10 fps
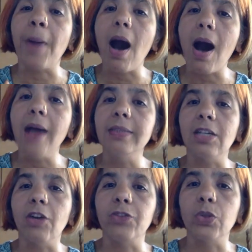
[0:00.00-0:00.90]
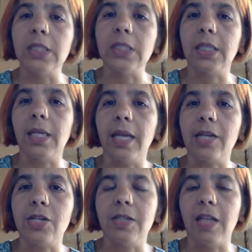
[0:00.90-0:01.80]
parsing of those
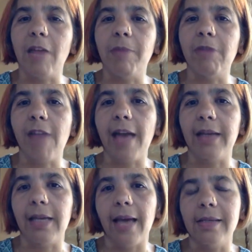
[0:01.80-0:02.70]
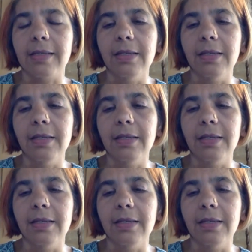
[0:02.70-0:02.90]
interconnections that I've been flagging at.